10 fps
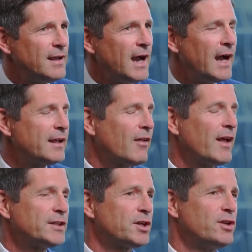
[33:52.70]
I think
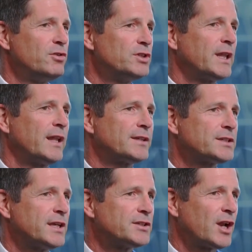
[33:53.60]
clients are using this
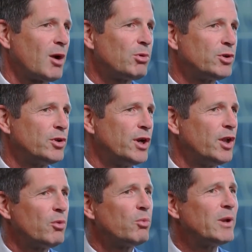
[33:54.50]
as an opportunity
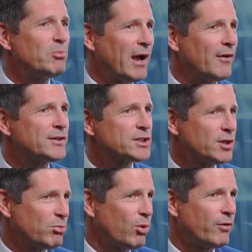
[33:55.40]
to rebalance their
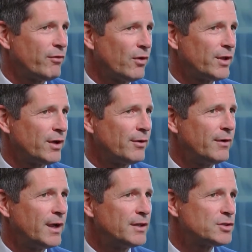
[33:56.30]
portfolio.
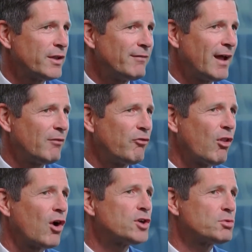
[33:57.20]
And so they've had
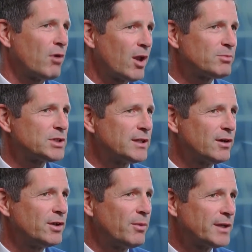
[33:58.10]
large run-ups in their
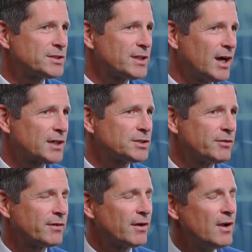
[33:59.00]
U.S. stocks
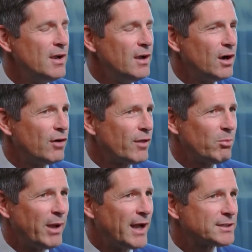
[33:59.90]
over the
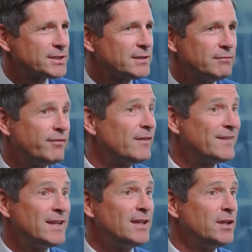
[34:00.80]
past
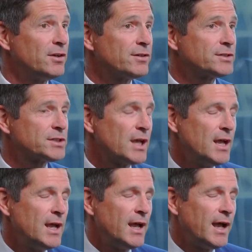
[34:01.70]
15 years.
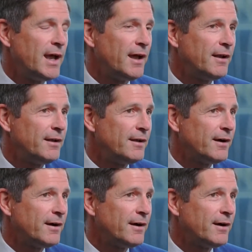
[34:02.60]
And